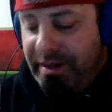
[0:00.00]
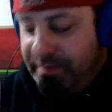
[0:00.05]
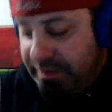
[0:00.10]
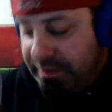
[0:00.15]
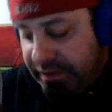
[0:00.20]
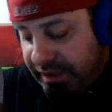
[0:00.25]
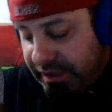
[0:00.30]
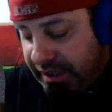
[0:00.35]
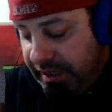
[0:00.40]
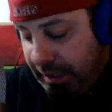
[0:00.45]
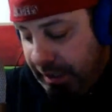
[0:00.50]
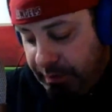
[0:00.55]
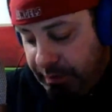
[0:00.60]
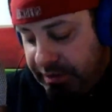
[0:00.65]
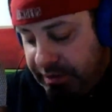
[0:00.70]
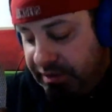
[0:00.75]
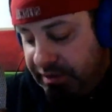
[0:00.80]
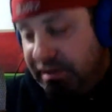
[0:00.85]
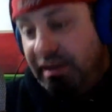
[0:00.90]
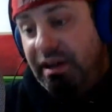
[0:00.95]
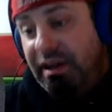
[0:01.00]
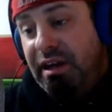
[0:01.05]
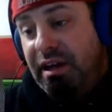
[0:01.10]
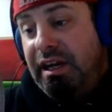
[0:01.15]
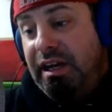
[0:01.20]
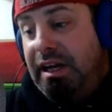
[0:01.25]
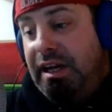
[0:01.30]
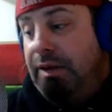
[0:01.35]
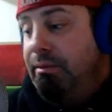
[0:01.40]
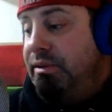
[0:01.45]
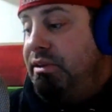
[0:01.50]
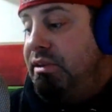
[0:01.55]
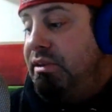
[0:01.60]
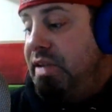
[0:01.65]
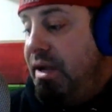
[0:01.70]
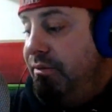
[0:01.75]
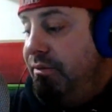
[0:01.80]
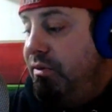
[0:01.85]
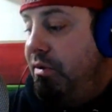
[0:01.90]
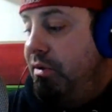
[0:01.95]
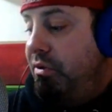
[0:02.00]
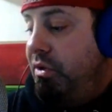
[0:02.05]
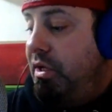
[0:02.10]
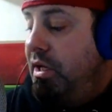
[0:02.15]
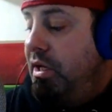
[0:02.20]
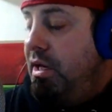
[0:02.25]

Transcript: It's like he was definitely